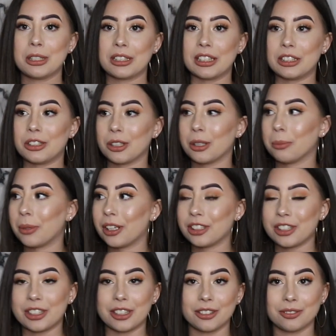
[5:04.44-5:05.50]
your sister, your
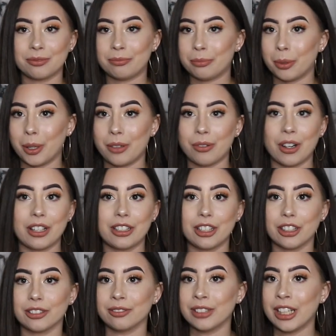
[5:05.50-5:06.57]
brother, your boyfriend,
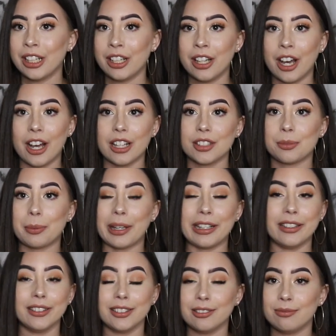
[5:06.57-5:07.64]
your
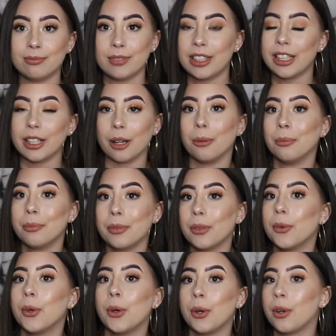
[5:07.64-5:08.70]
husband, you know,
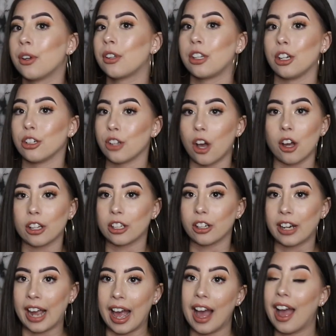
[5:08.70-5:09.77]
your dog,
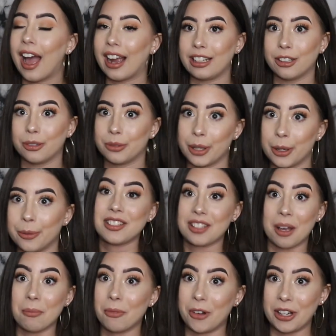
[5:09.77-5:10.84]
your cat, I don't know,
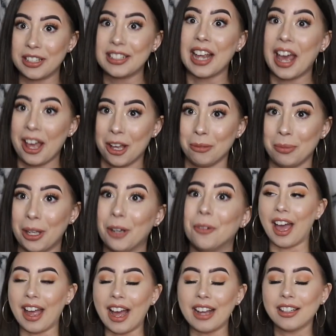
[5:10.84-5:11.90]
someone to help you.
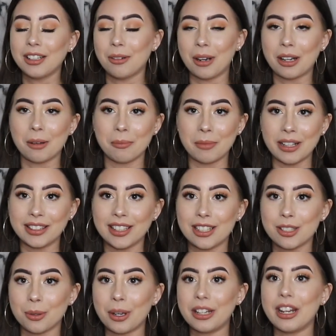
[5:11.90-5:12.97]
I highly recommend
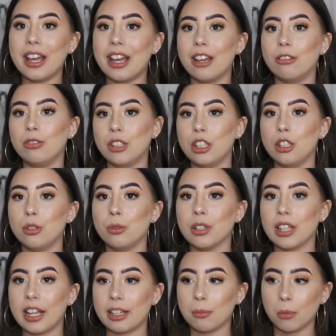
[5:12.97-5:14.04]
this one if you
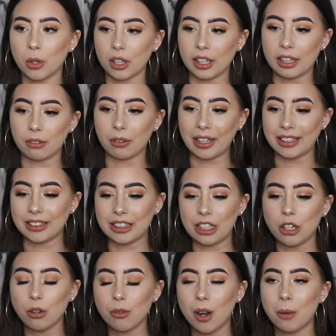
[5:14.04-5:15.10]
like more like
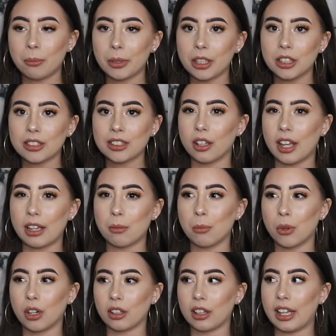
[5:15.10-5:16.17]
fancier rompers, like
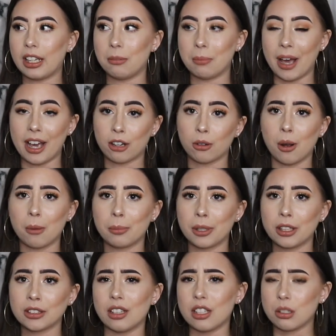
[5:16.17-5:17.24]
more laid back
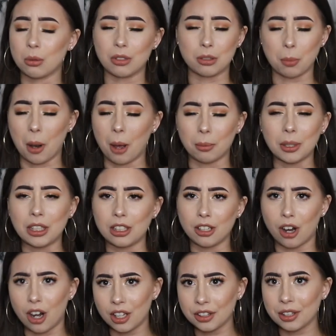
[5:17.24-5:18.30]
rompers. This one's probably
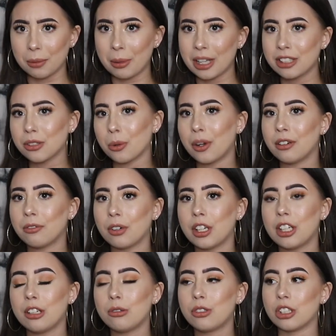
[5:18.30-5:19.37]
not the best one for
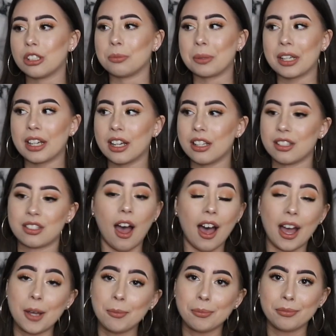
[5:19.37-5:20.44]
you just because
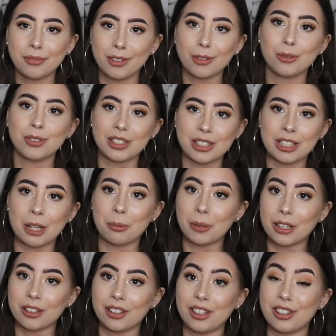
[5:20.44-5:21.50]
I'm
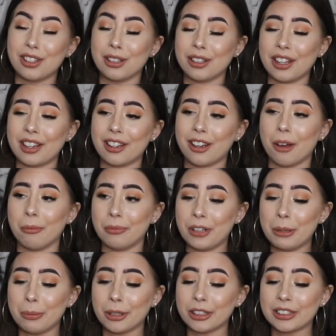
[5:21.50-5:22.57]
typically the like
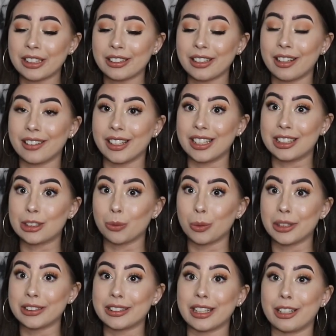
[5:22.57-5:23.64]
comfy person that likes
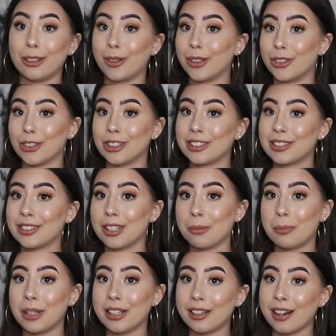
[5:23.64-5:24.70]
ones that you can just
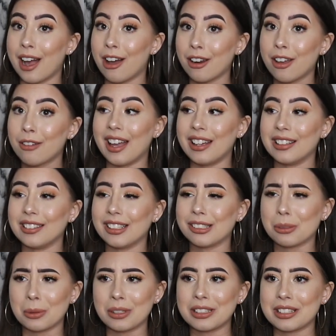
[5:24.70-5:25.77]
slip in and out of and
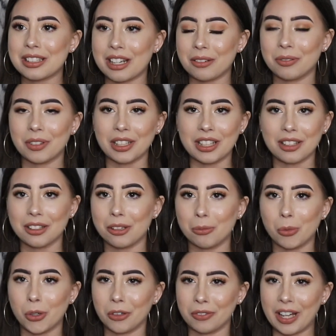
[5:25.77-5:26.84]
this one's definitely a little
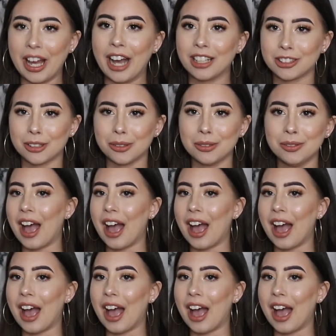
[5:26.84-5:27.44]
more of a hassle.